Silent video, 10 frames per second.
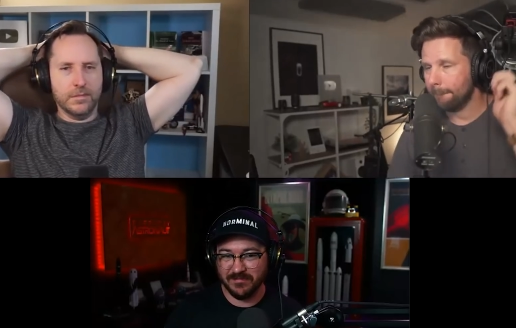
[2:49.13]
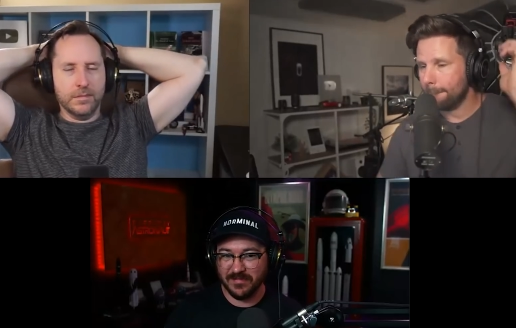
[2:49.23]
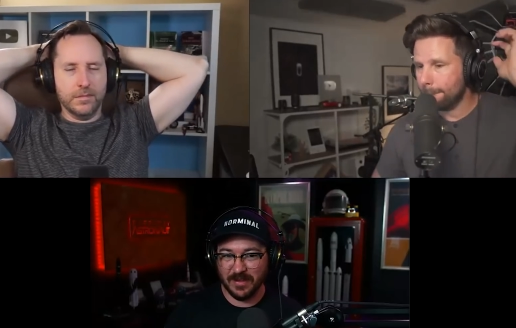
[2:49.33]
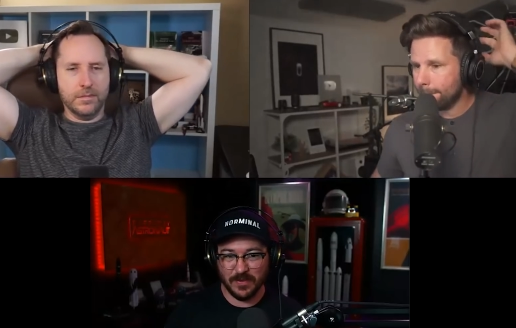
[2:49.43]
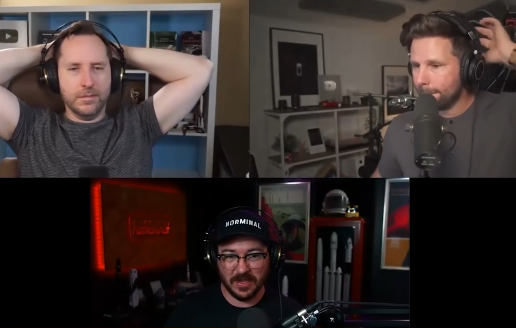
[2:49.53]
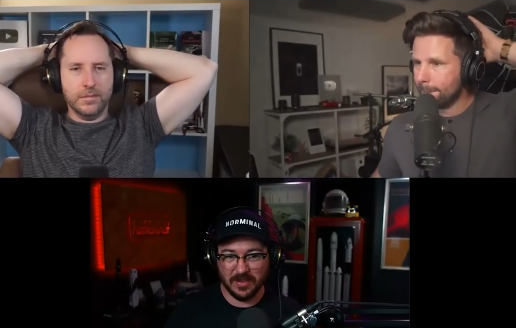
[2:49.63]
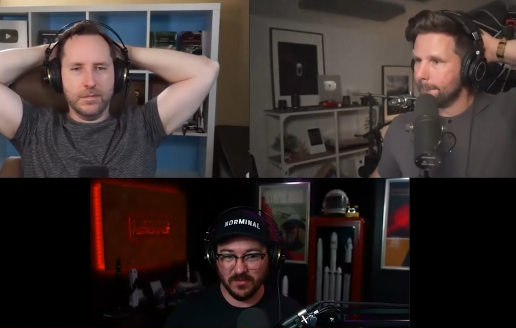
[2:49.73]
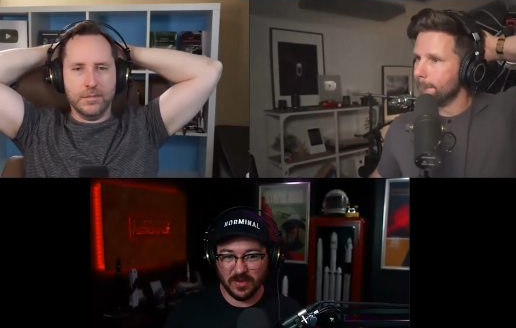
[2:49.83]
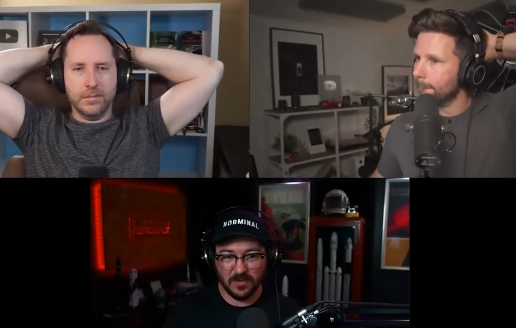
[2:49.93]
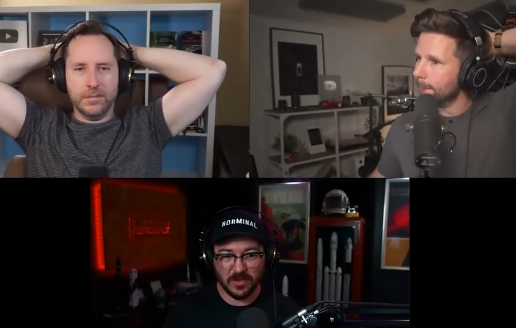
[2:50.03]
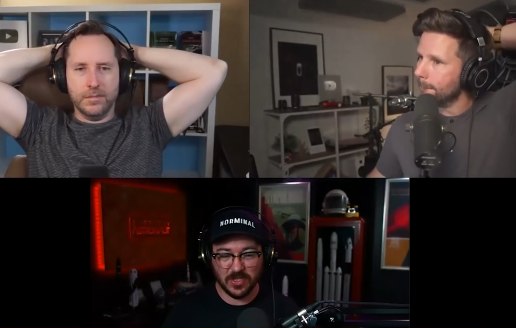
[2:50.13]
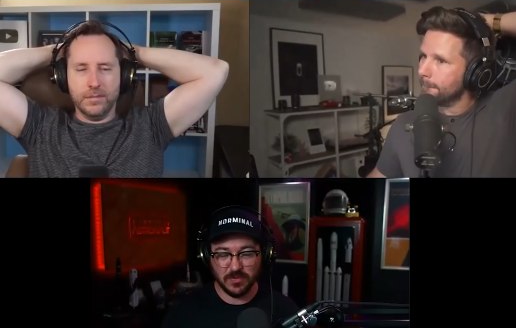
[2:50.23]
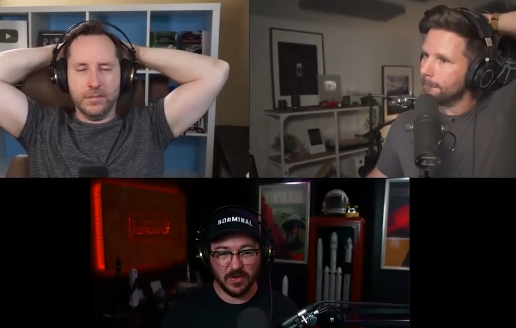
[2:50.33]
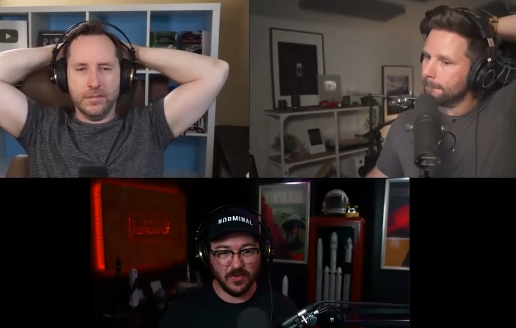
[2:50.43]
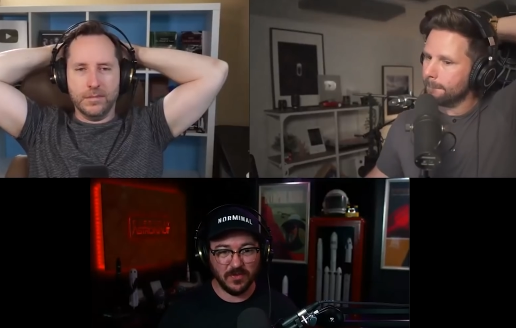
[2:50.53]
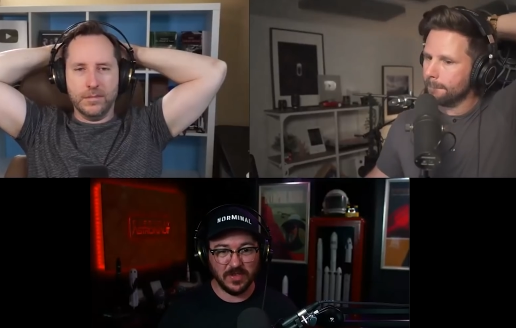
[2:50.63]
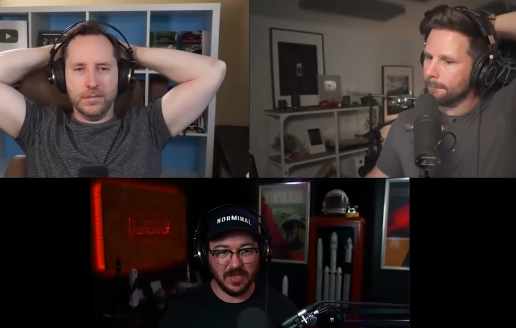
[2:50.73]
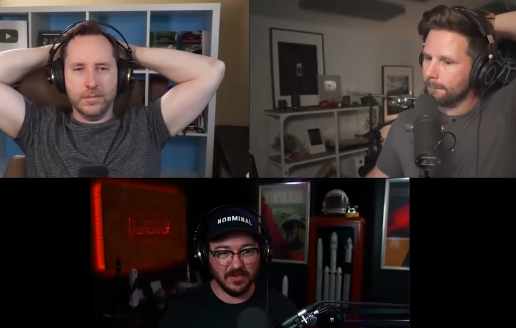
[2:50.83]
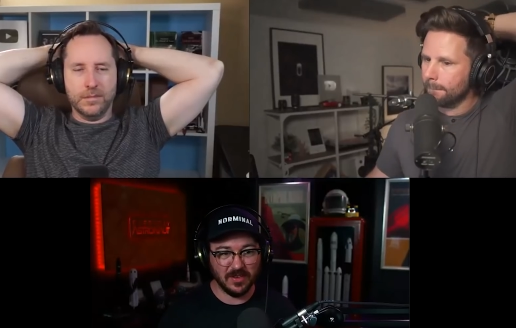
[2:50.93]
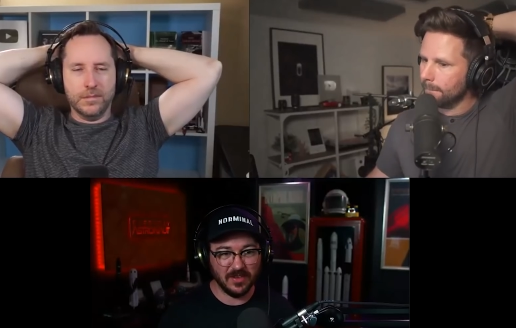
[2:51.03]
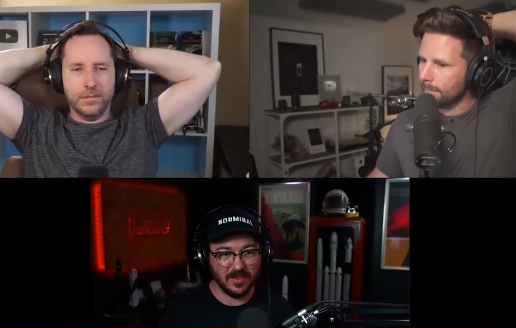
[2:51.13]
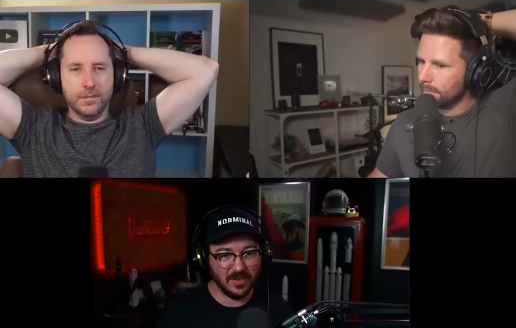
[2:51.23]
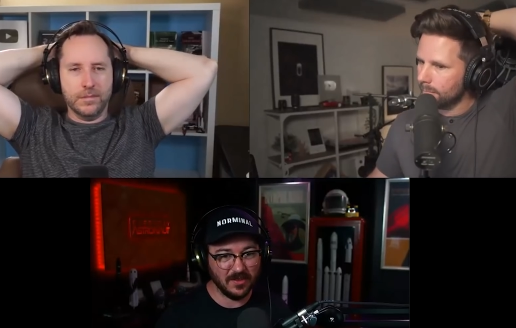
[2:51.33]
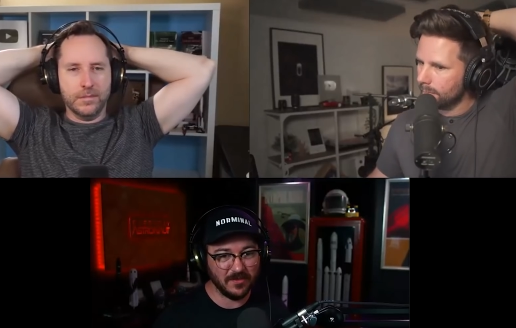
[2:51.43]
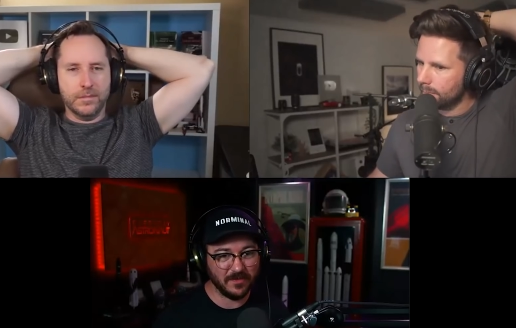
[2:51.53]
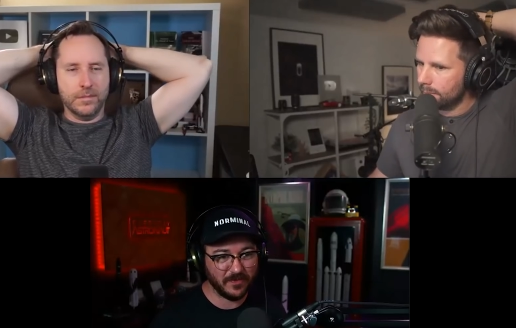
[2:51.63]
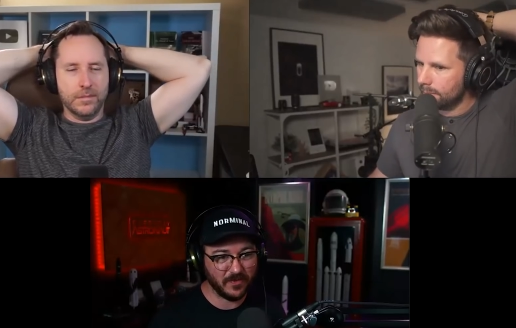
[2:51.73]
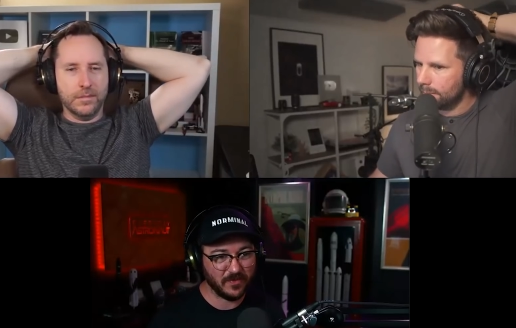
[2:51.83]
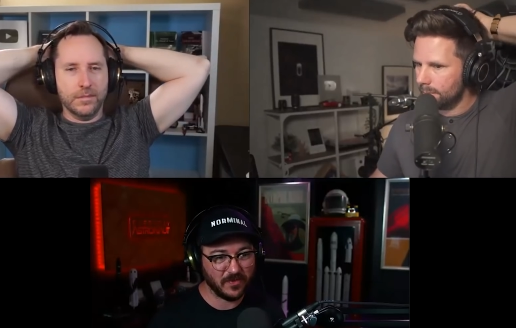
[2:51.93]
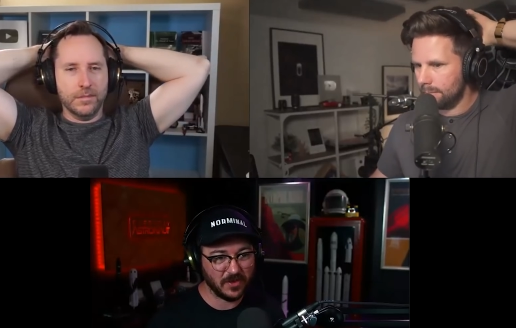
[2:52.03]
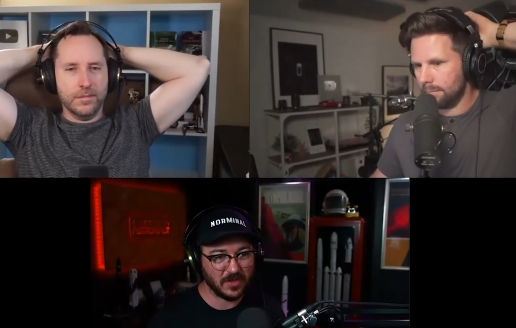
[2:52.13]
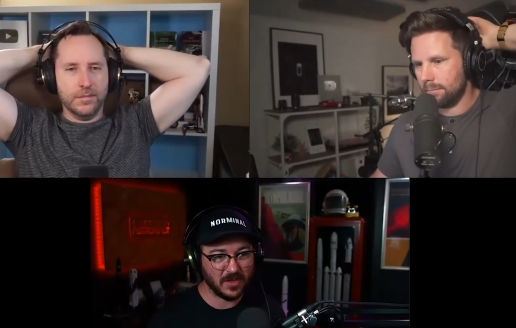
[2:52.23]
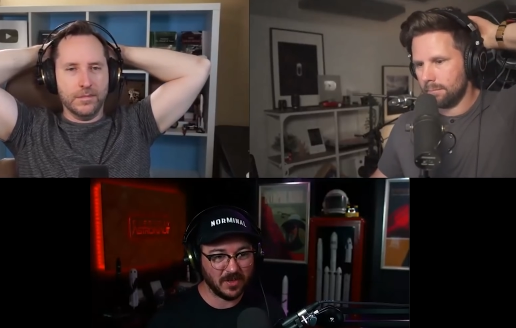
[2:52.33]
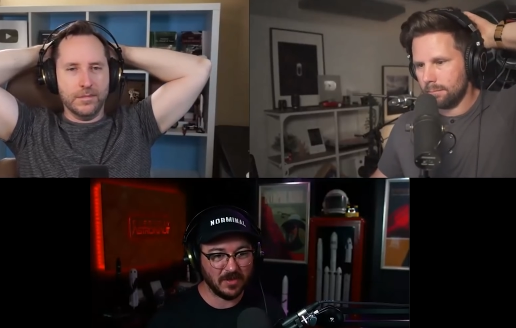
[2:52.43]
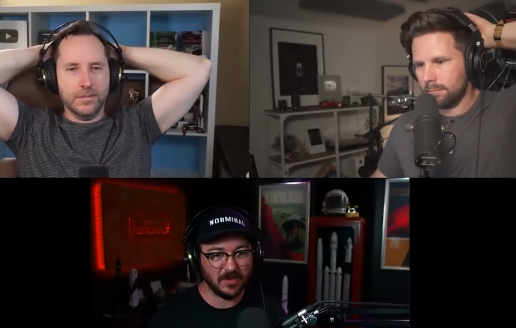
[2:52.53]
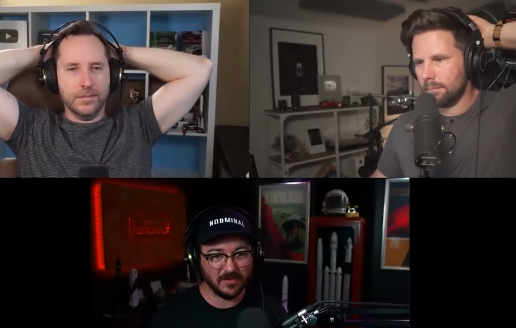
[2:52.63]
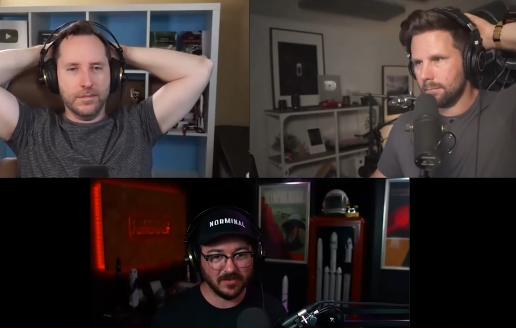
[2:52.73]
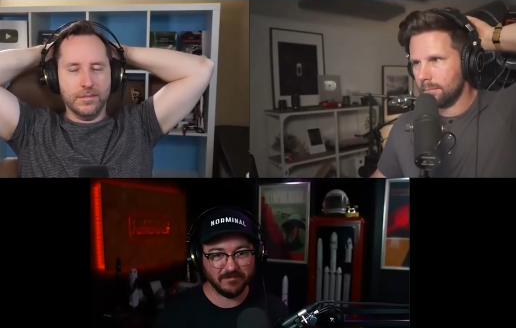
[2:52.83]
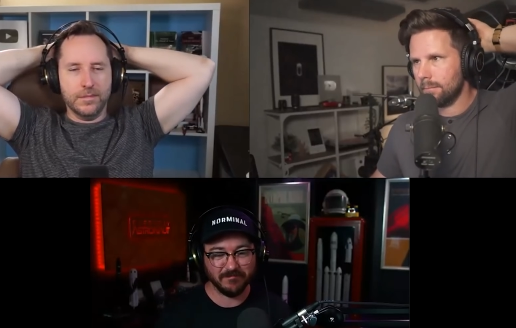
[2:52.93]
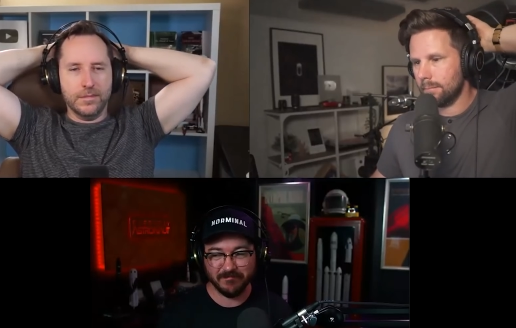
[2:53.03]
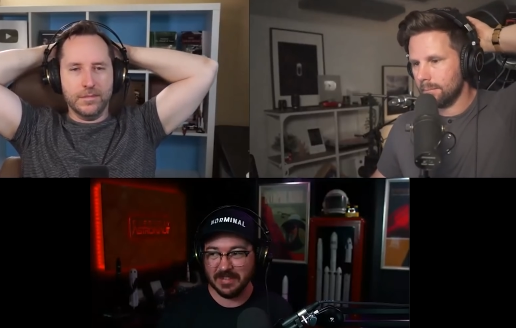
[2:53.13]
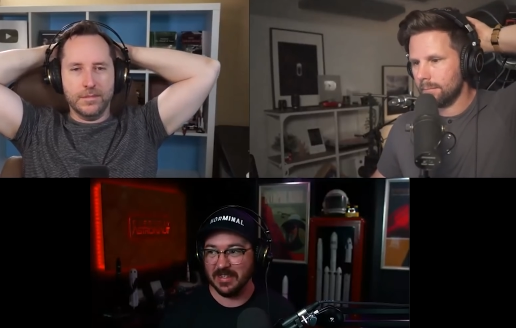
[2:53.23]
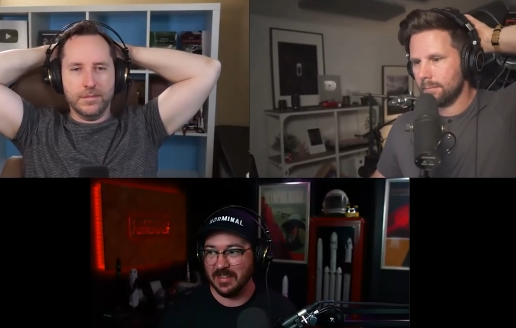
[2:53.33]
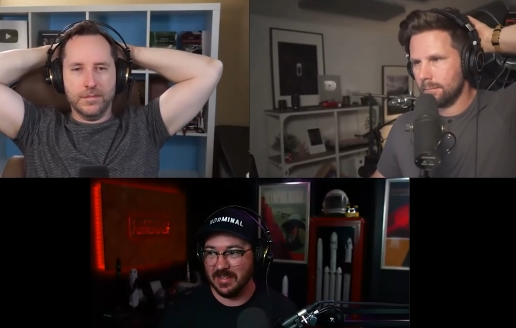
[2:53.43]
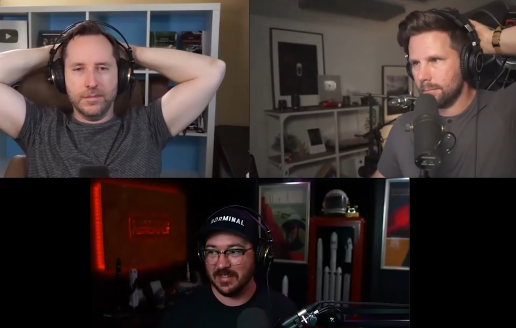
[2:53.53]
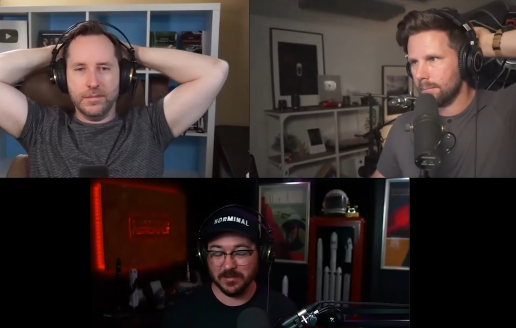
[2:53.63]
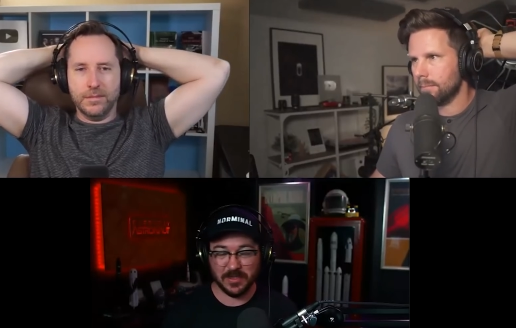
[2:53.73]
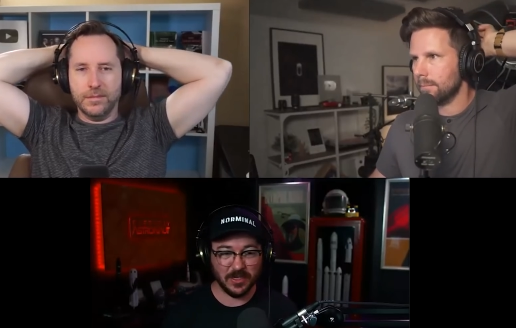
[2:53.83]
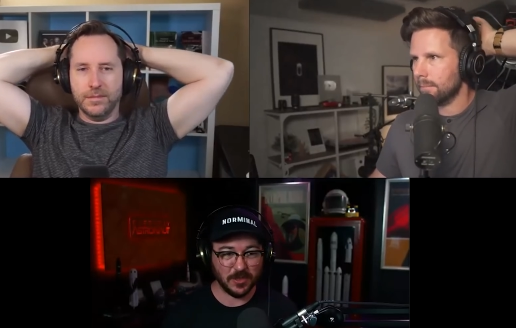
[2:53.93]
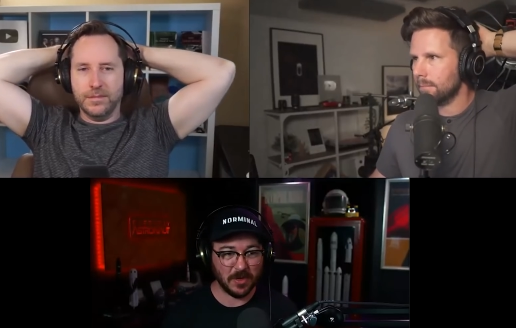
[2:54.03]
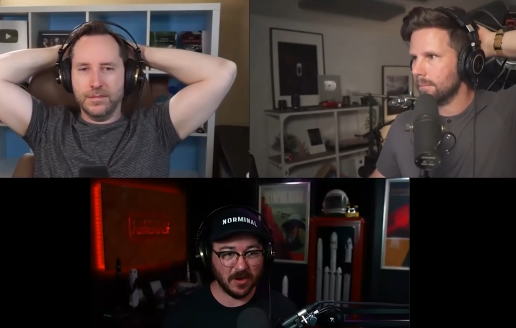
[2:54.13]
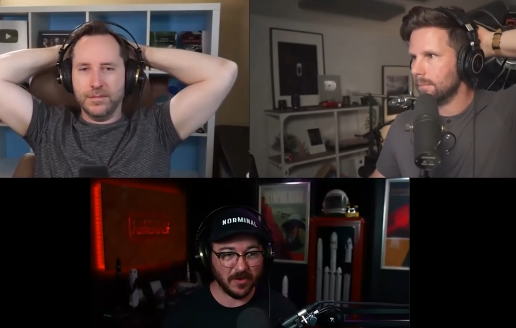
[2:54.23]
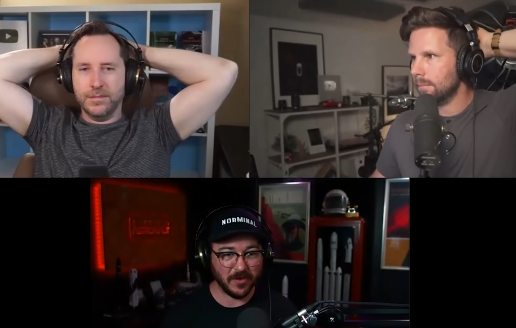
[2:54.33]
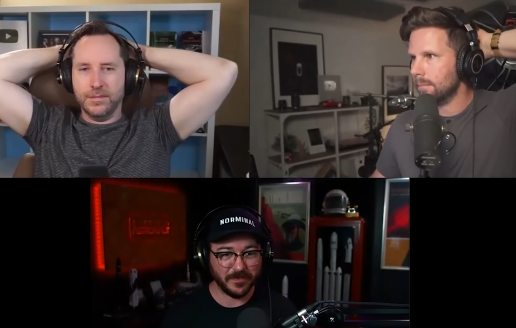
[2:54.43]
Speaker 1: if they can reach 350 even, you know, we're talking about some serious power.